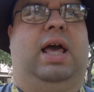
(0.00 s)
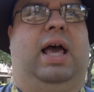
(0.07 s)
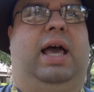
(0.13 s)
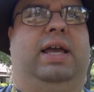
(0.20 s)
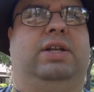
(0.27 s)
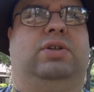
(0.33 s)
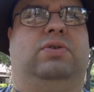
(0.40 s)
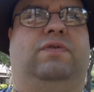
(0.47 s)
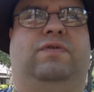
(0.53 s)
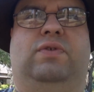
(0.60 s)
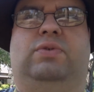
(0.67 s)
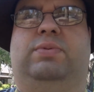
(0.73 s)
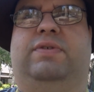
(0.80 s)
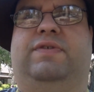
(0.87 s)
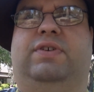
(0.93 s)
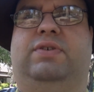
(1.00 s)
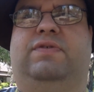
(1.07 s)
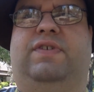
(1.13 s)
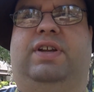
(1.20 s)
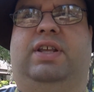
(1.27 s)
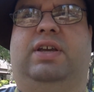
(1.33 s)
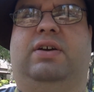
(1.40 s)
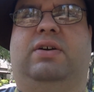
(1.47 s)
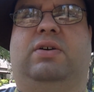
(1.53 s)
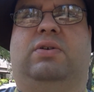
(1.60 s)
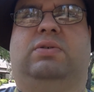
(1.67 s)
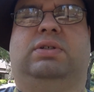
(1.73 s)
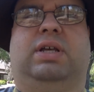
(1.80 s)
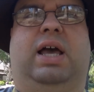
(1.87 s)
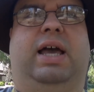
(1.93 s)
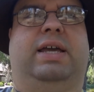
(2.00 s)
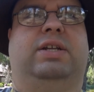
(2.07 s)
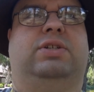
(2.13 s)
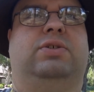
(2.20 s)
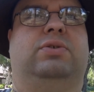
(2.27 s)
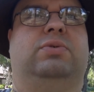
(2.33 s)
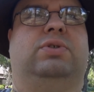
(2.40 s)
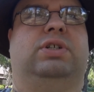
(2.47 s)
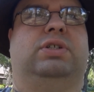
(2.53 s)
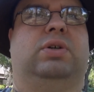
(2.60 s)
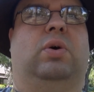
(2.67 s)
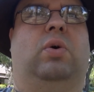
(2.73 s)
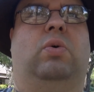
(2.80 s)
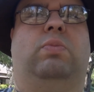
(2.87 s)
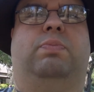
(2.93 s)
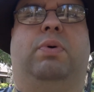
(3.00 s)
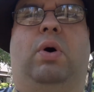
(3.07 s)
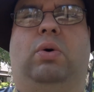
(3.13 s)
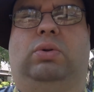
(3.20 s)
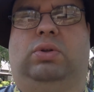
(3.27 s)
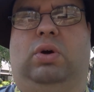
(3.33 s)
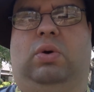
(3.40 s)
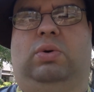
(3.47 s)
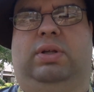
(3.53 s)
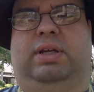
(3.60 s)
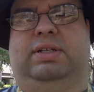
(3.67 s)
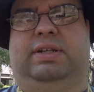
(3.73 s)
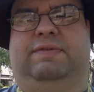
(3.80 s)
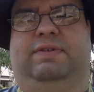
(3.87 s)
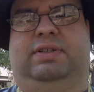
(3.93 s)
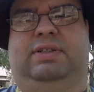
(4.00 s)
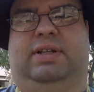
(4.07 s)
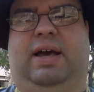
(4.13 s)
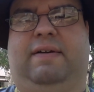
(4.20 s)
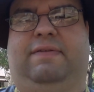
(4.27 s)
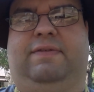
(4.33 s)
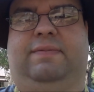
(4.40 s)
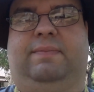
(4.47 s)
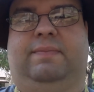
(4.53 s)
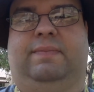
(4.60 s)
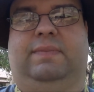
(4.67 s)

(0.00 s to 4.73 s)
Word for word: I do food review videos. I do just a whole boatload of different stuff.